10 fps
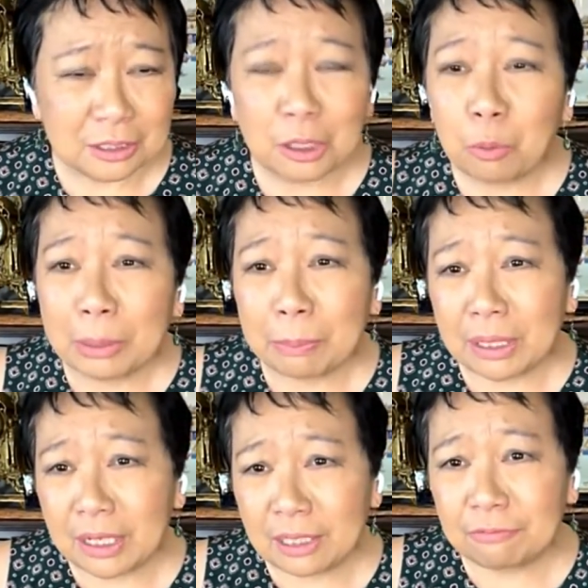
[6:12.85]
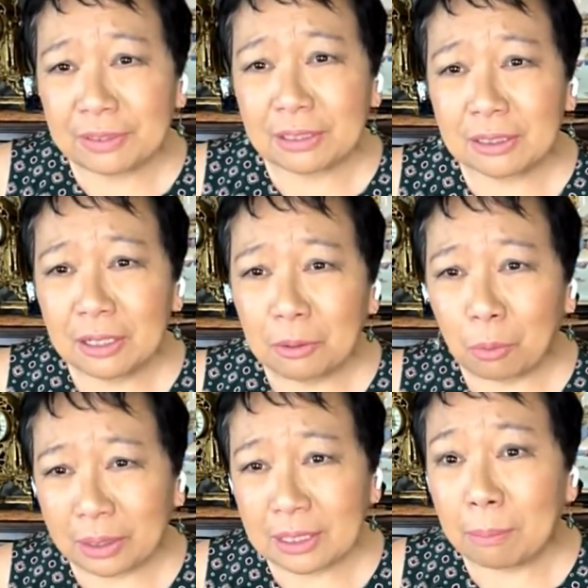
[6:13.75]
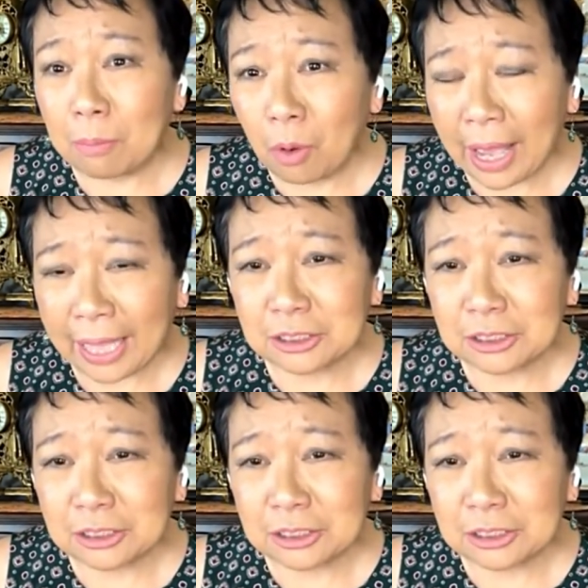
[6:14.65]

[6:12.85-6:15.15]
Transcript: So we believe in what the more